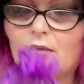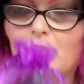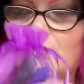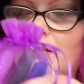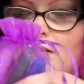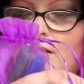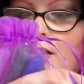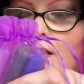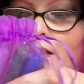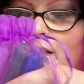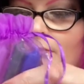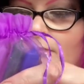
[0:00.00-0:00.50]

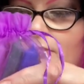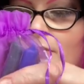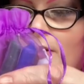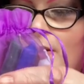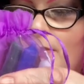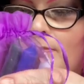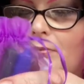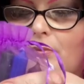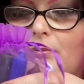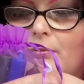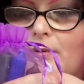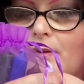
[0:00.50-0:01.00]
light
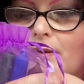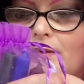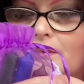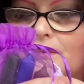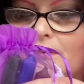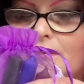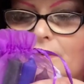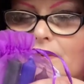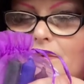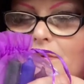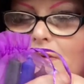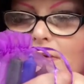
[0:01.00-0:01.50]
purple
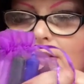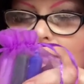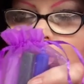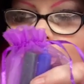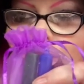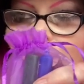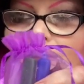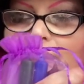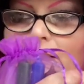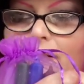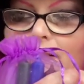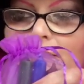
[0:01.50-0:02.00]
one. Looks
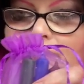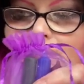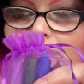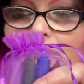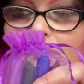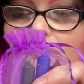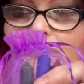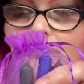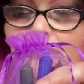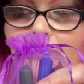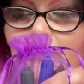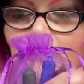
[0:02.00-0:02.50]
like that.
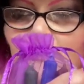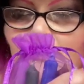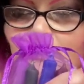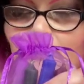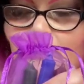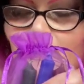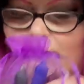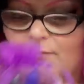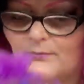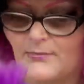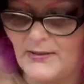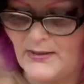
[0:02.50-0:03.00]
Looks like a
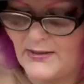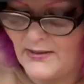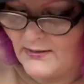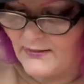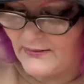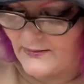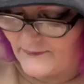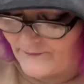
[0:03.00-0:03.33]
kind of bag.